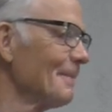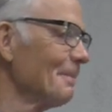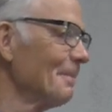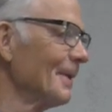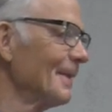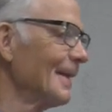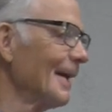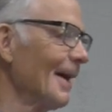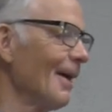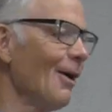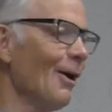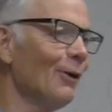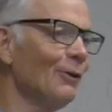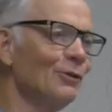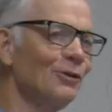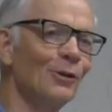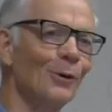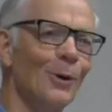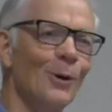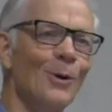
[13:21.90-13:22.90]
But they
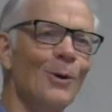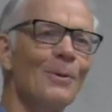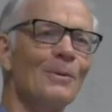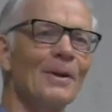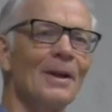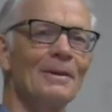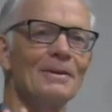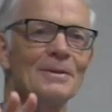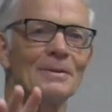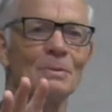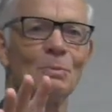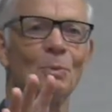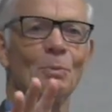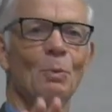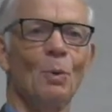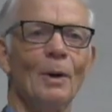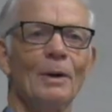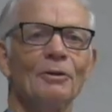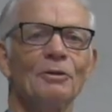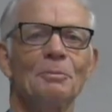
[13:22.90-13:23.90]
also,
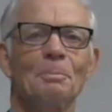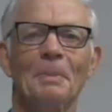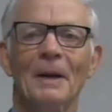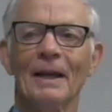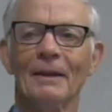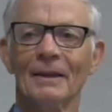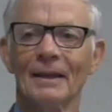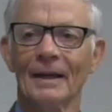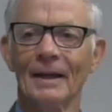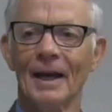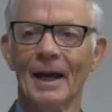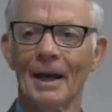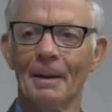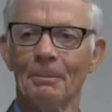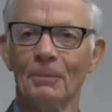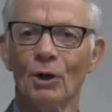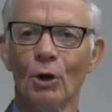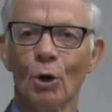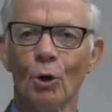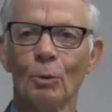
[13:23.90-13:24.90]
what is
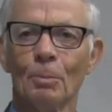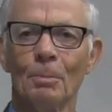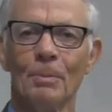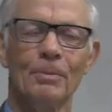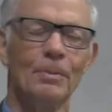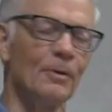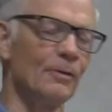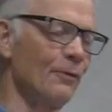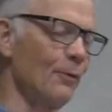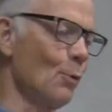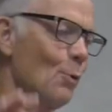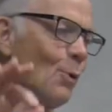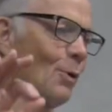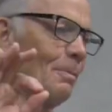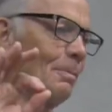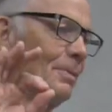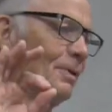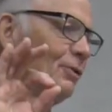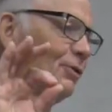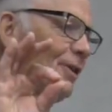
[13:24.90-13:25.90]
Bethlehem known before
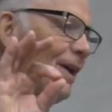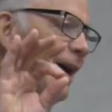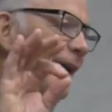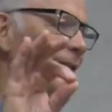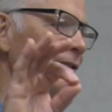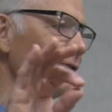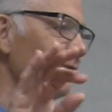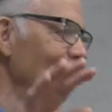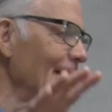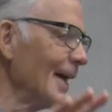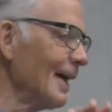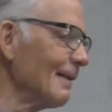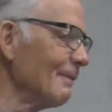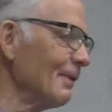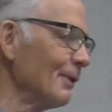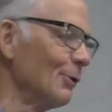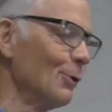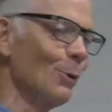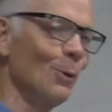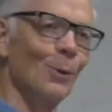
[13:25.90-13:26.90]
besides
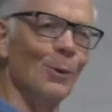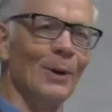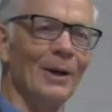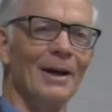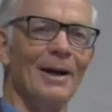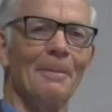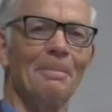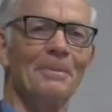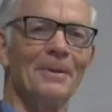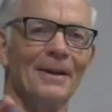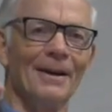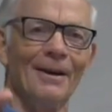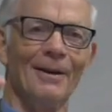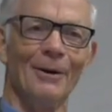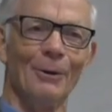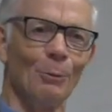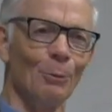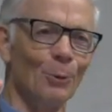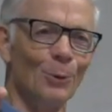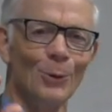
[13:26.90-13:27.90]
David growing up
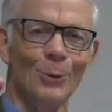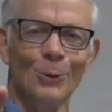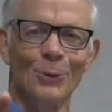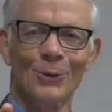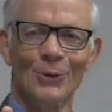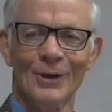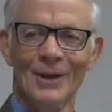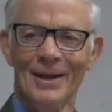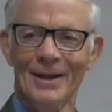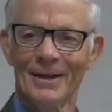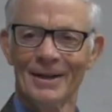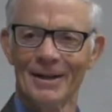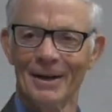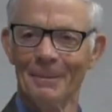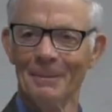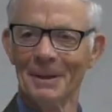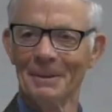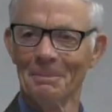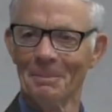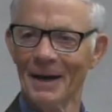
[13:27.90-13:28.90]
there and Ruth
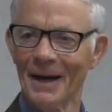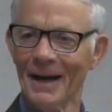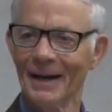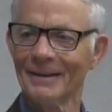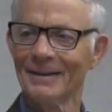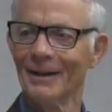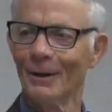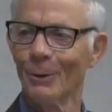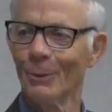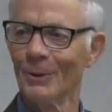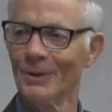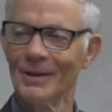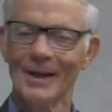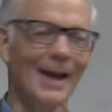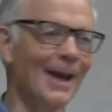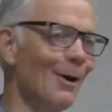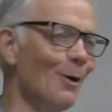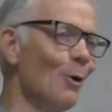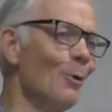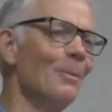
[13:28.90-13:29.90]
coming back there with
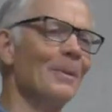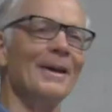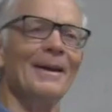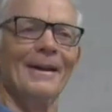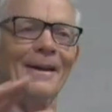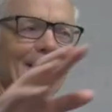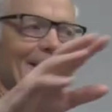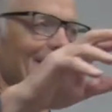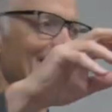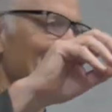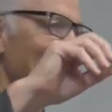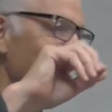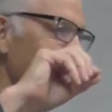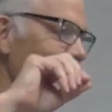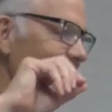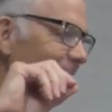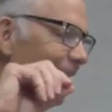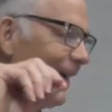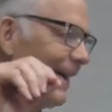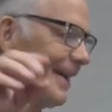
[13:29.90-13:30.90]
Naomi
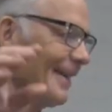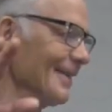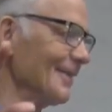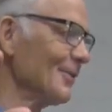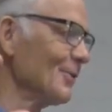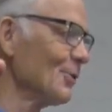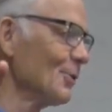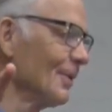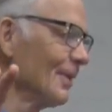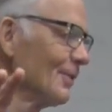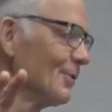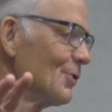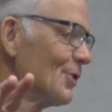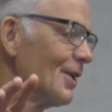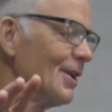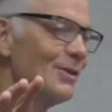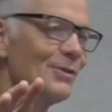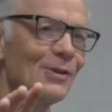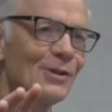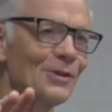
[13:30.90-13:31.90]
and
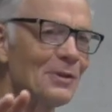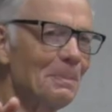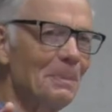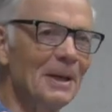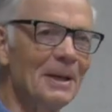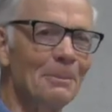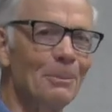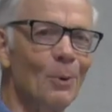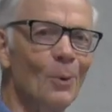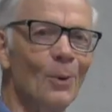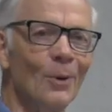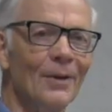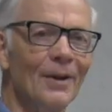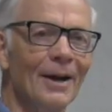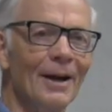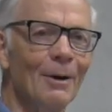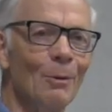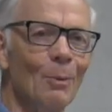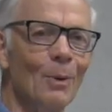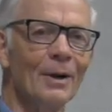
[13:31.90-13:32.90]
Jesus being born
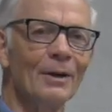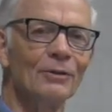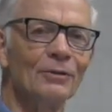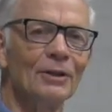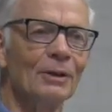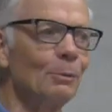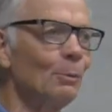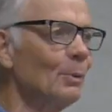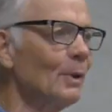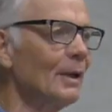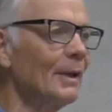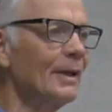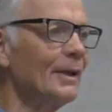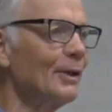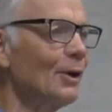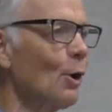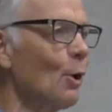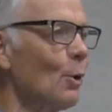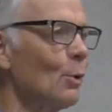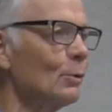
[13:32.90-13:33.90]
there? What is it really
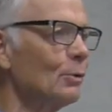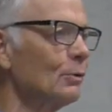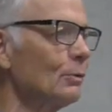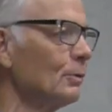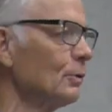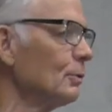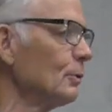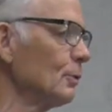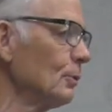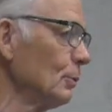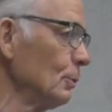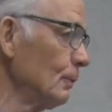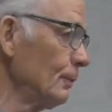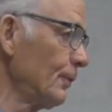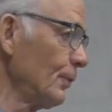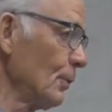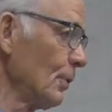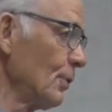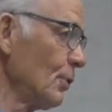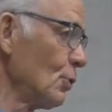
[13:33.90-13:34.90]
known to
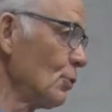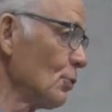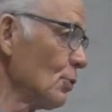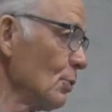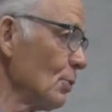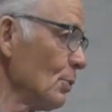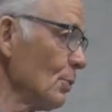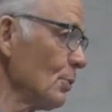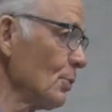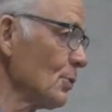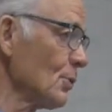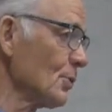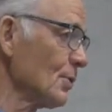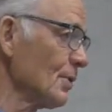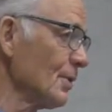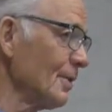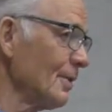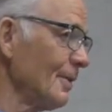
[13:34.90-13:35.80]
for the Jews?